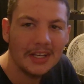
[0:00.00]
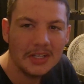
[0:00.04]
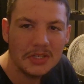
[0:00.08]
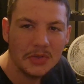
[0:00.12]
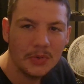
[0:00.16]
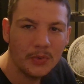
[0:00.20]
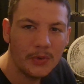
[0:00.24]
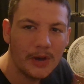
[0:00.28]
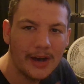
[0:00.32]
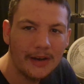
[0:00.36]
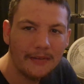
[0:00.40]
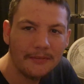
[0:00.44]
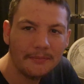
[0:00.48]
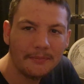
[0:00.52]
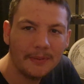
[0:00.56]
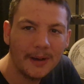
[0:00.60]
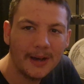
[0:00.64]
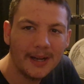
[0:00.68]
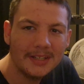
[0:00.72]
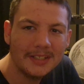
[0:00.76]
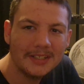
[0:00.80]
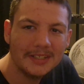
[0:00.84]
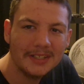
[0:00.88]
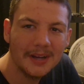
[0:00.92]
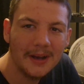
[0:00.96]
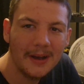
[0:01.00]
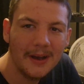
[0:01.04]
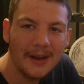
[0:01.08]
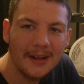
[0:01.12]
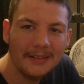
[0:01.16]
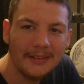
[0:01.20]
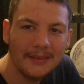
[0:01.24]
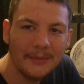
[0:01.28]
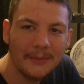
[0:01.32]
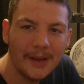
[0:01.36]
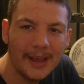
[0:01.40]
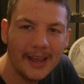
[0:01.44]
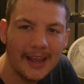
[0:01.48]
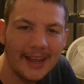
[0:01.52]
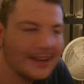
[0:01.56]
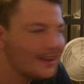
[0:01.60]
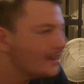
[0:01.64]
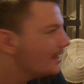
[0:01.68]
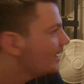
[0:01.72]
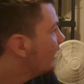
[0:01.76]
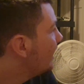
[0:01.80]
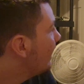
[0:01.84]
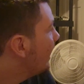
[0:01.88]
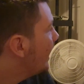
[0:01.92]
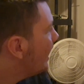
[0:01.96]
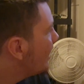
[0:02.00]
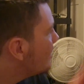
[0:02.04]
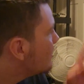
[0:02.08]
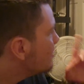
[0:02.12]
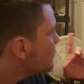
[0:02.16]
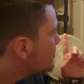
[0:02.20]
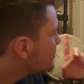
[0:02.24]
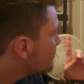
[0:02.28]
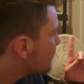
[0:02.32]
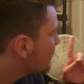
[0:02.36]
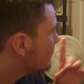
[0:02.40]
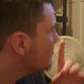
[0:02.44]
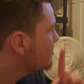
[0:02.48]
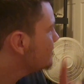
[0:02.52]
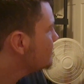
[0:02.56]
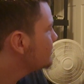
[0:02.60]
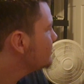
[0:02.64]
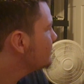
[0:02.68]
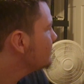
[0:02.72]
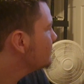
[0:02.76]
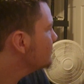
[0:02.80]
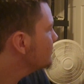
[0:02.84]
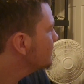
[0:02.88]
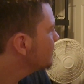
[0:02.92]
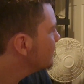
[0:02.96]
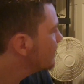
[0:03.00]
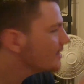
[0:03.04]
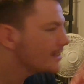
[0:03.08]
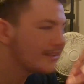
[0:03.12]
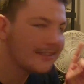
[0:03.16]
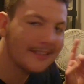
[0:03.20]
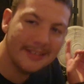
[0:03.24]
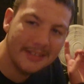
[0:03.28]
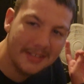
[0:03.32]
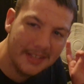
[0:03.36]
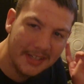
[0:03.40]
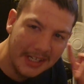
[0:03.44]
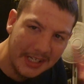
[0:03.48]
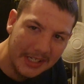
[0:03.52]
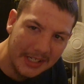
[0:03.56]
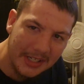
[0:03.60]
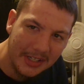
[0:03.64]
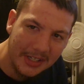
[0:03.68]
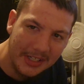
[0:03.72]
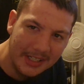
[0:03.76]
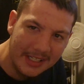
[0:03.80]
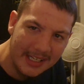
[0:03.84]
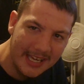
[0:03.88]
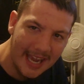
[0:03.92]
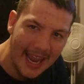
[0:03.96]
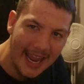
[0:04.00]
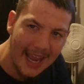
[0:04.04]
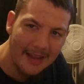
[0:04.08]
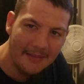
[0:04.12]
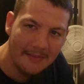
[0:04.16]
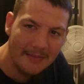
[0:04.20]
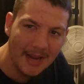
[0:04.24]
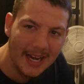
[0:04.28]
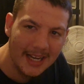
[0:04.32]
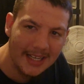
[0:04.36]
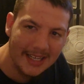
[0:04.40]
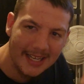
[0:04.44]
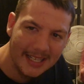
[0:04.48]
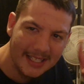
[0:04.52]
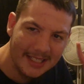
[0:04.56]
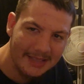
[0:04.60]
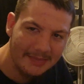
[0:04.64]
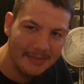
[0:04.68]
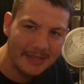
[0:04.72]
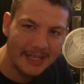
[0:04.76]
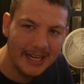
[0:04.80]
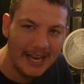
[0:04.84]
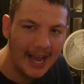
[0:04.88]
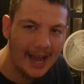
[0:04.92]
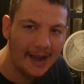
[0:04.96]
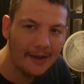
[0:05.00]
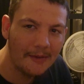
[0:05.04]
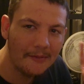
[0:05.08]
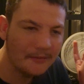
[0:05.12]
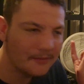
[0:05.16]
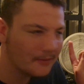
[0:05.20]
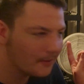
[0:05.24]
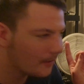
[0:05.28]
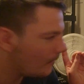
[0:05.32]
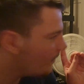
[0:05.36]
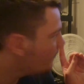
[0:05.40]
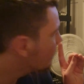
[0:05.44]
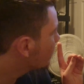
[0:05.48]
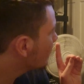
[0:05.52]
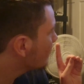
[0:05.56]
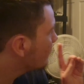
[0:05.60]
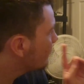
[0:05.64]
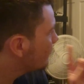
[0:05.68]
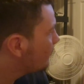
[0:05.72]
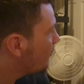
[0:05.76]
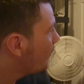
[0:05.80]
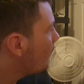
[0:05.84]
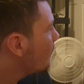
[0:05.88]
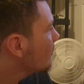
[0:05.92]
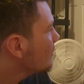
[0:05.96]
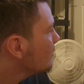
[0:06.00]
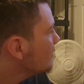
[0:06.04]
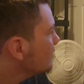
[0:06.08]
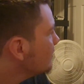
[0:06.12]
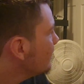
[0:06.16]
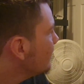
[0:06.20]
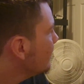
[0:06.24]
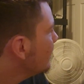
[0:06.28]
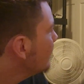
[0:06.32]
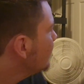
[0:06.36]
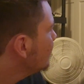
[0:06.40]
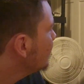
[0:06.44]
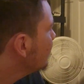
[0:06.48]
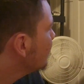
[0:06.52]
$12, you don't have to wait. And Surgeon Simulator is a good game and has been out for over 14